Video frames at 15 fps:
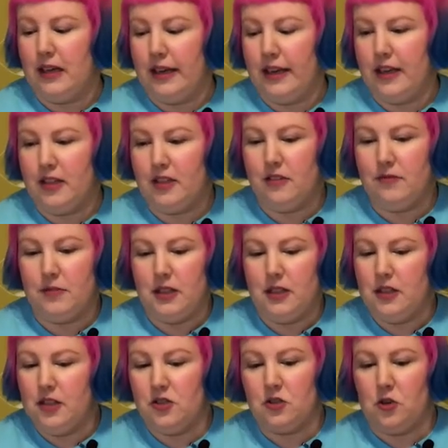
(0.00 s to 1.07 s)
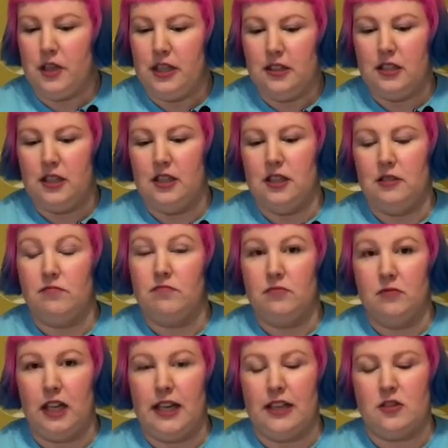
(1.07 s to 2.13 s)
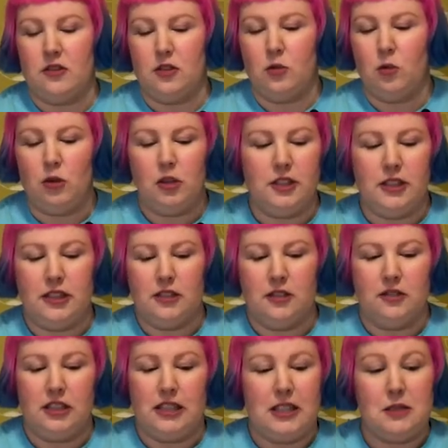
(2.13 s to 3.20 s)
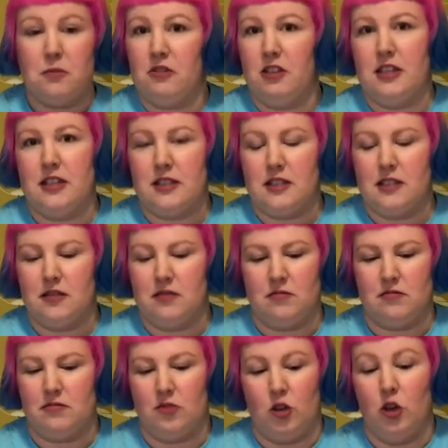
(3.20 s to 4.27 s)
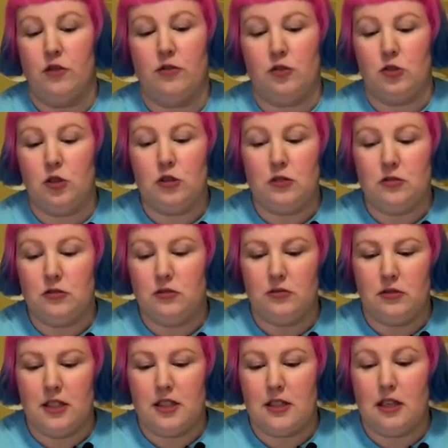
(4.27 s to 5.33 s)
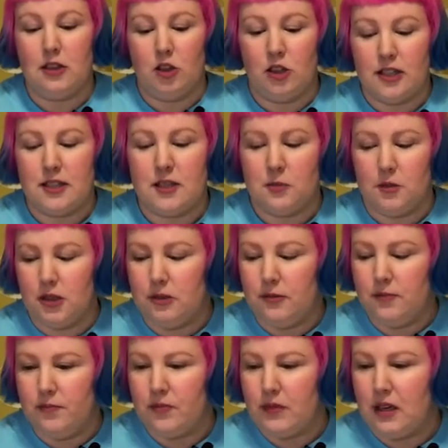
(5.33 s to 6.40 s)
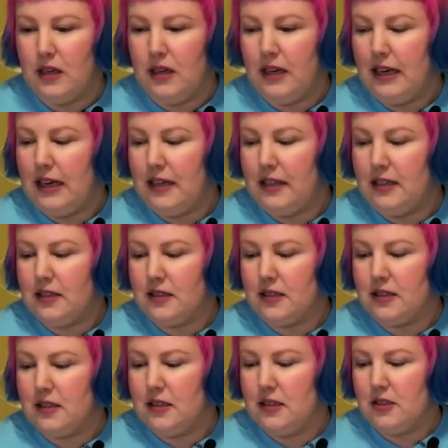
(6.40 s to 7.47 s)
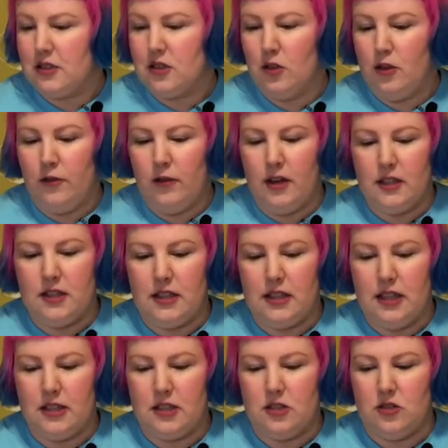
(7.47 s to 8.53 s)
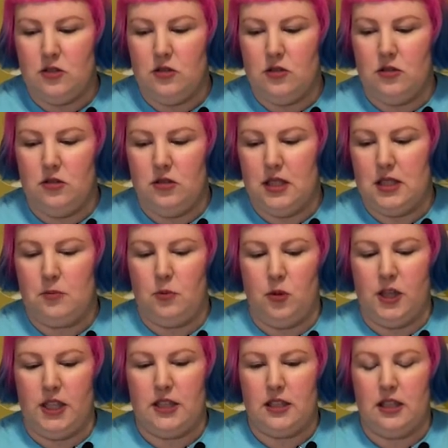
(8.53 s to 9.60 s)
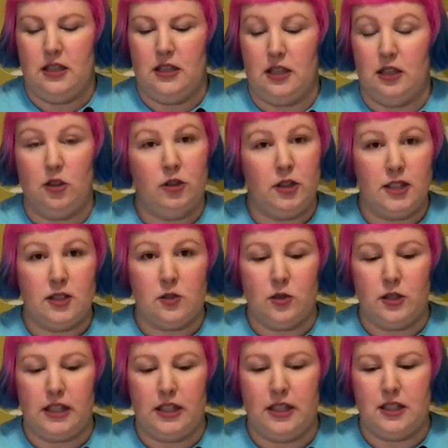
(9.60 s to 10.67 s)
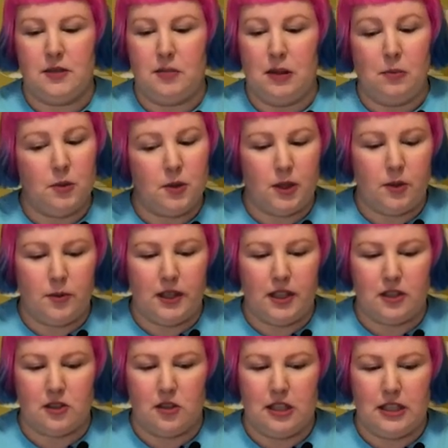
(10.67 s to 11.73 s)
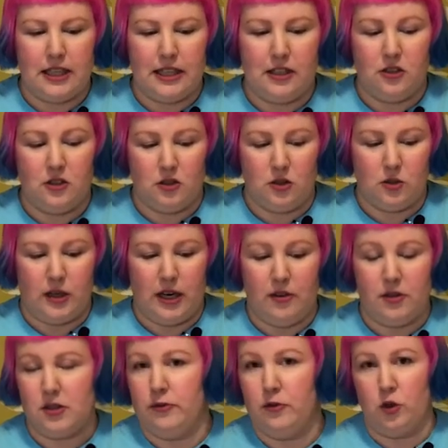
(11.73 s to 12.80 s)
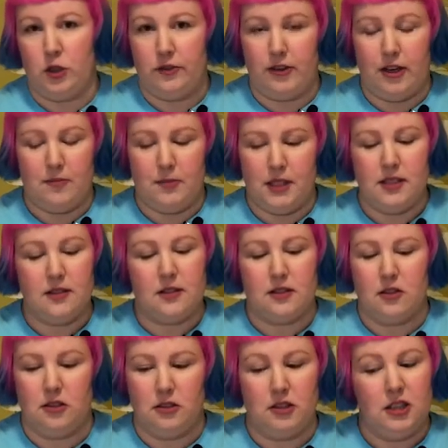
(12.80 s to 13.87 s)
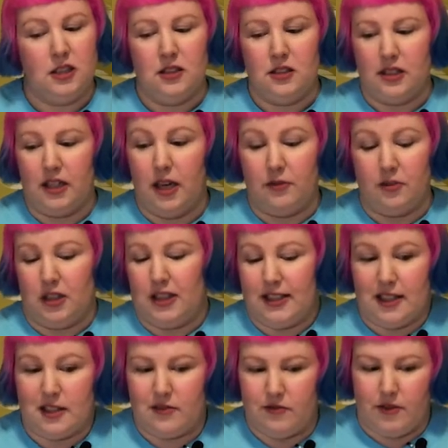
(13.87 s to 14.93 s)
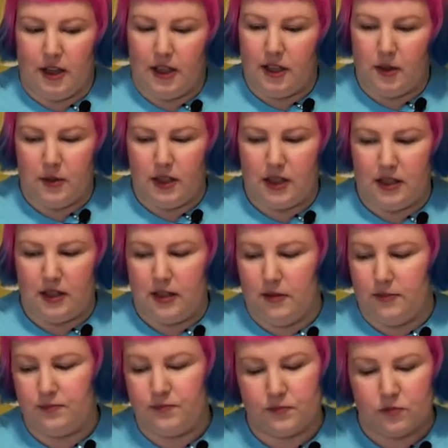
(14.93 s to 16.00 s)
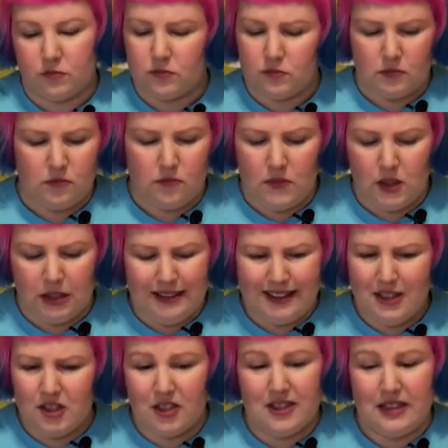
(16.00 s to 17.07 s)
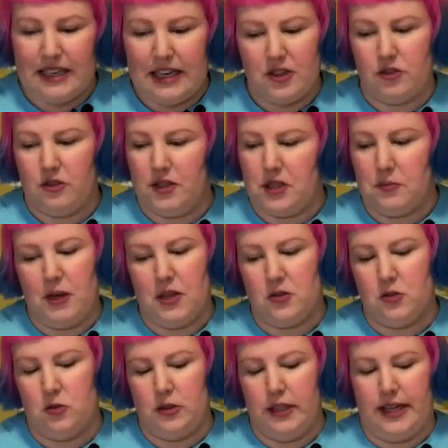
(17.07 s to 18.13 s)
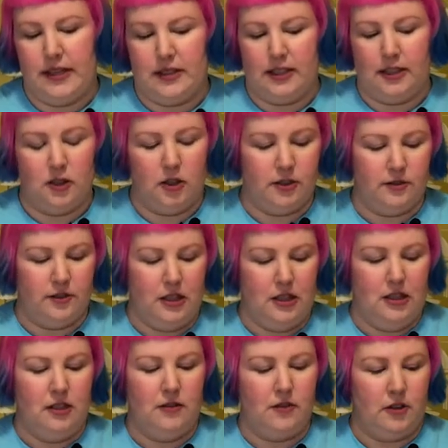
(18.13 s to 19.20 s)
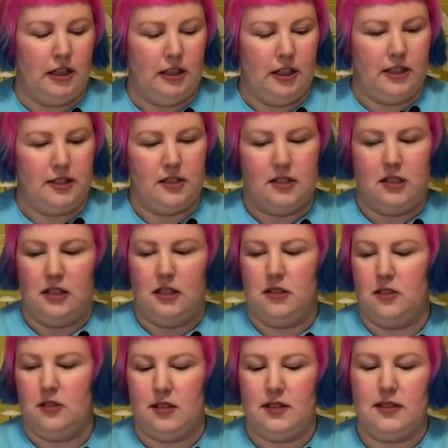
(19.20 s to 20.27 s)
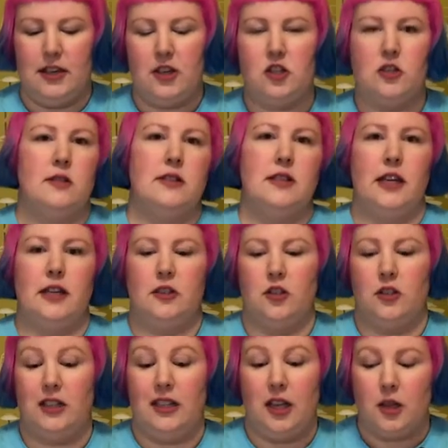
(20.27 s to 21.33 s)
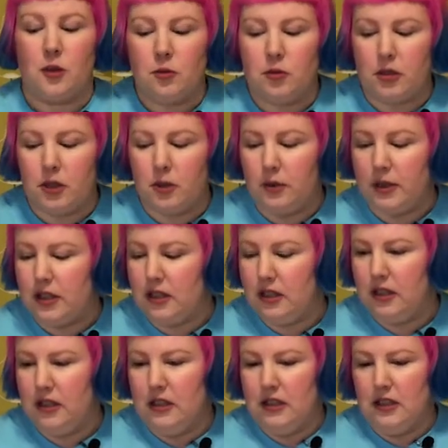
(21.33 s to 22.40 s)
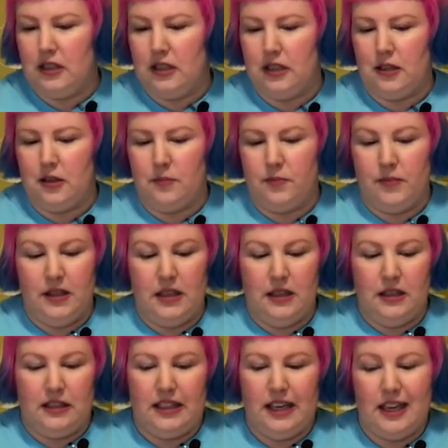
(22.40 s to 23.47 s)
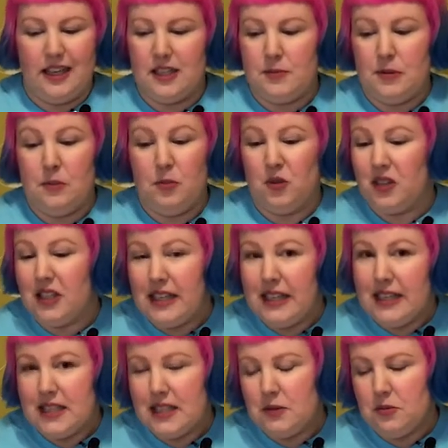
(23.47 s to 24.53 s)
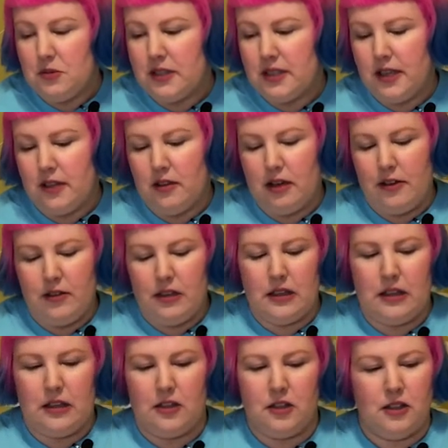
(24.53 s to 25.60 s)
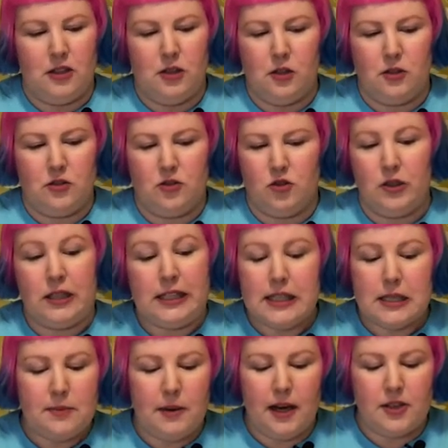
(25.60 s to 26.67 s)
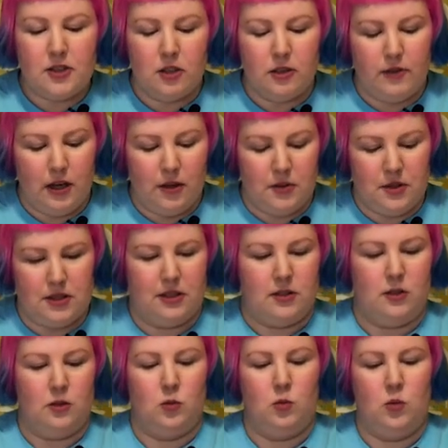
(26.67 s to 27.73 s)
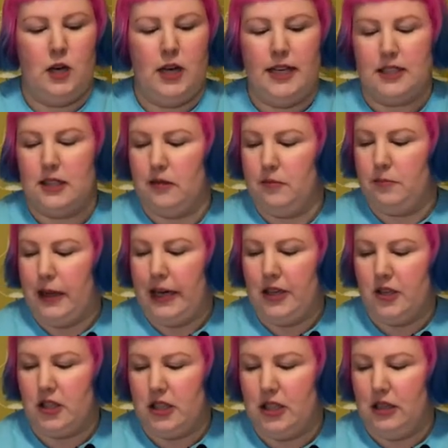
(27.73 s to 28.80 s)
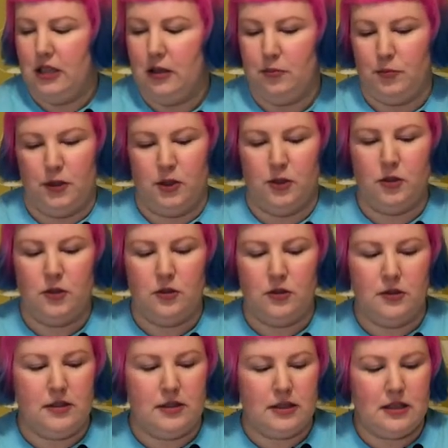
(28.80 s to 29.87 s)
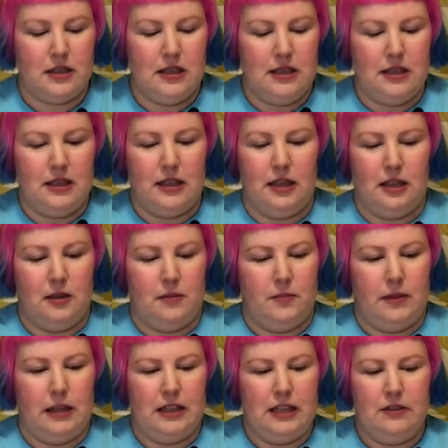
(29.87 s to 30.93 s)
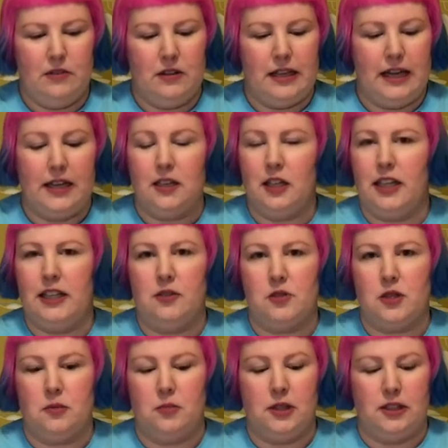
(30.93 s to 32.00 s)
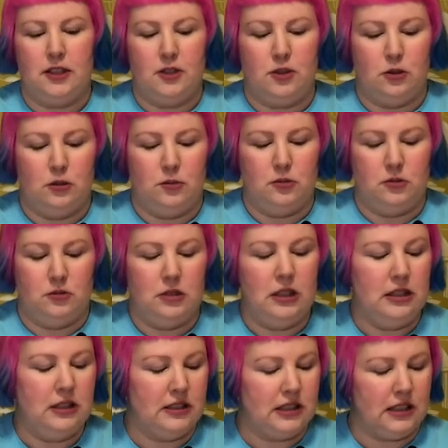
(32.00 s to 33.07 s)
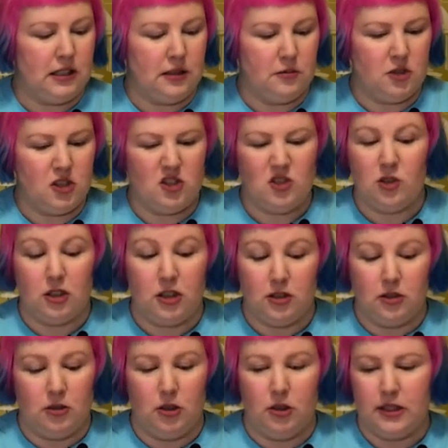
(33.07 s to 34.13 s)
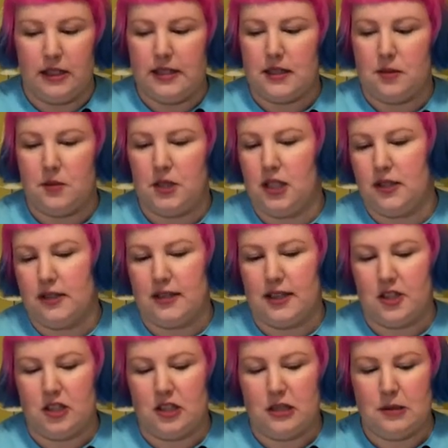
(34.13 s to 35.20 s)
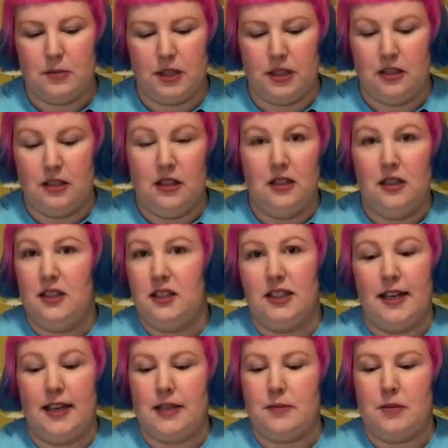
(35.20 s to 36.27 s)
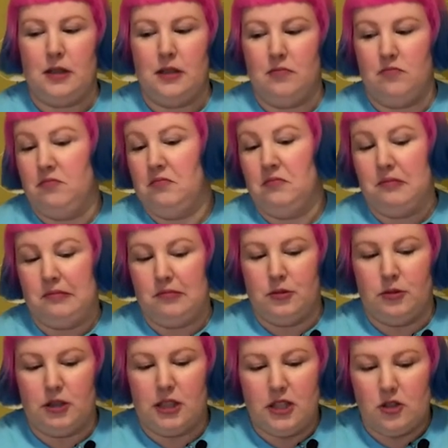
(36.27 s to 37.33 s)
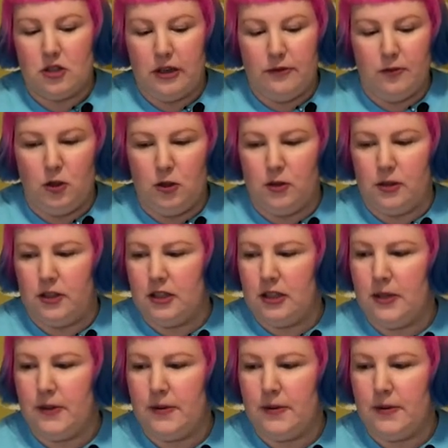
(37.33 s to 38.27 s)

And I've been enjoying the like sort of quality and the experience overall eh, a lot as well. And so far to get to this point, including sorting, it's been pretty quick. It's only taken two hours and 45 minutes. So yeah, I feel like that's very quick. Um, I think it's just the nature of this puzzle. It has like a lot of very like distinct sort of sections that go together pretty quick. Um, yeah, and it's been pretty easy to put together. I think the trickiest part so far was this sort of white and beigey balloons. Um, and even that like was completely doable. Um, just took a little longer than some of the other sections, but yeah, it's been pretty straightforward.